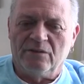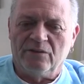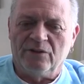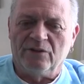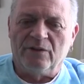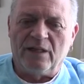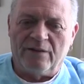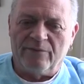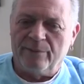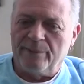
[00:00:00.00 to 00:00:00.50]

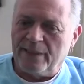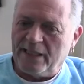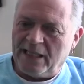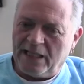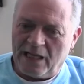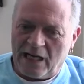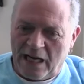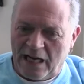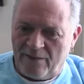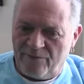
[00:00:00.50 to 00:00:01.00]
You everybody
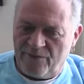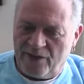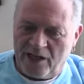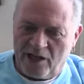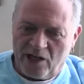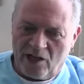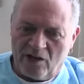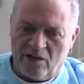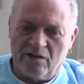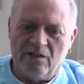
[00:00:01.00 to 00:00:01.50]
got
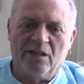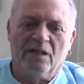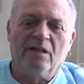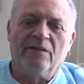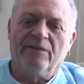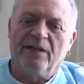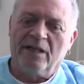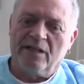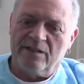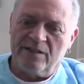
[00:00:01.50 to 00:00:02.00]
there
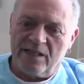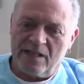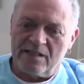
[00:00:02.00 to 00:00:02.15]
they had